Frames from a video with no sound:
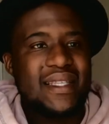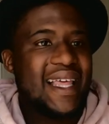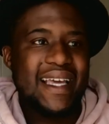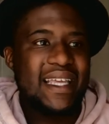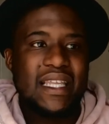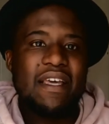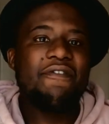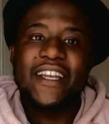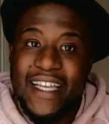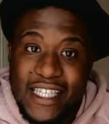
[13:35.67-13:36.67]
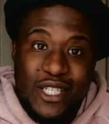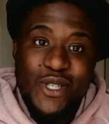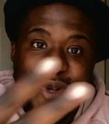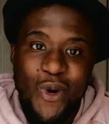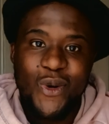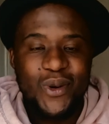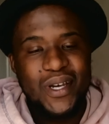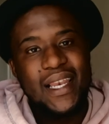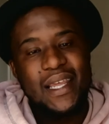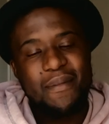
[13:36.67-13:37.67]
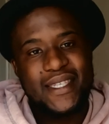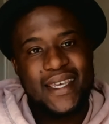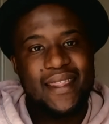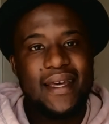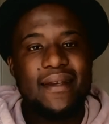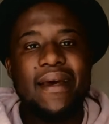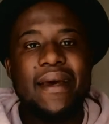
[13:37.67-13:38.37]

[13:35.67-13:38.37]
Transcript: Like, in fact, it doesn't snow. Let me say that.